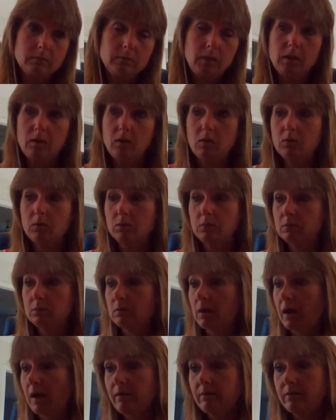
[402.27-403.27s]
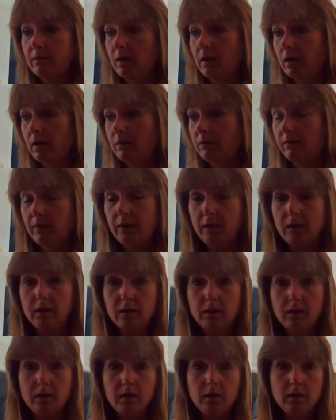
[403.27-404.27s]
They don't have a
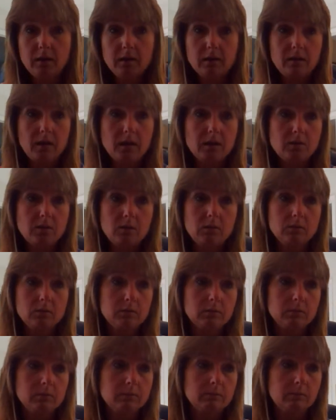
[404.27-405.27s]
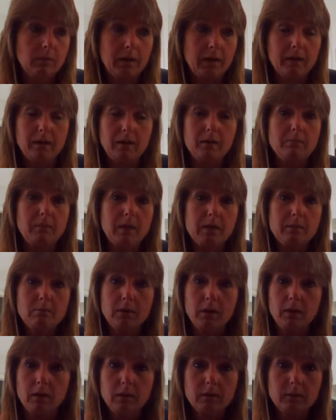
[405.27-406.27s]
fit. They don't mark up my
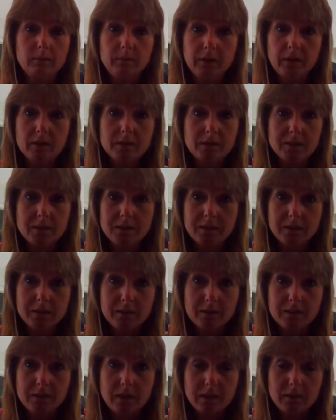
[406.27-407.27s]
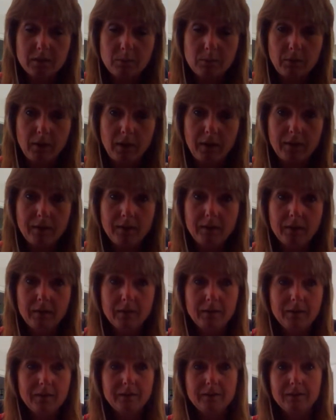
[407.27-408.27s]
bill because I didn't take the bread.
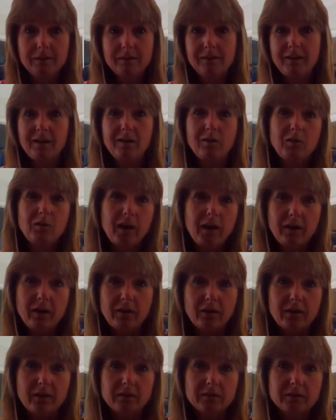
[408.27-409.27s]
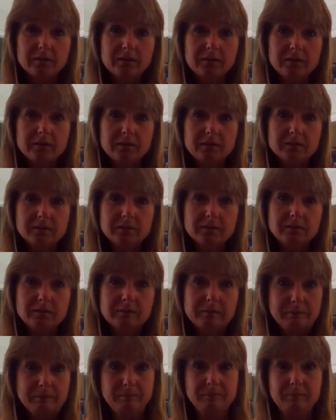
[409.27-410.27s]
They don't care.
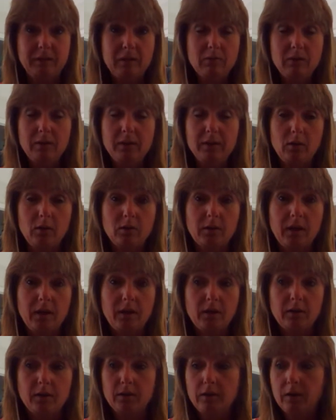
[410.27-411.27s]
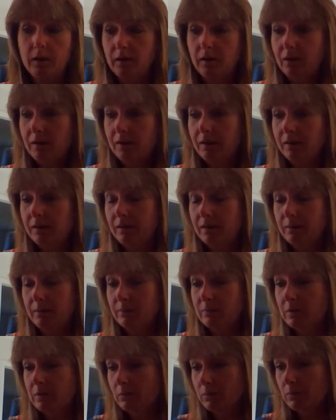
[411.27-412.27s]
They really don't care.
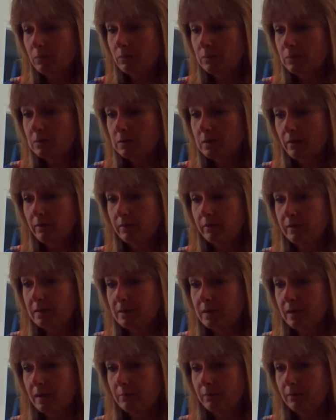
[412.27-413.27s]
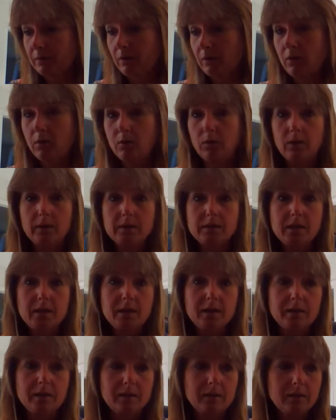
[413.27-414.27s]
It's another example. Oh, a
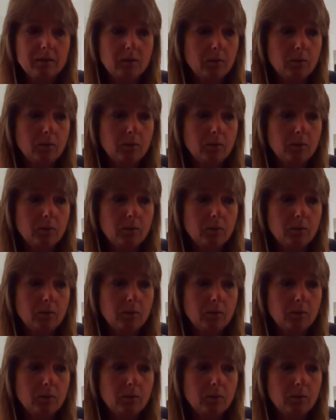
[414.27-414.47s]
day,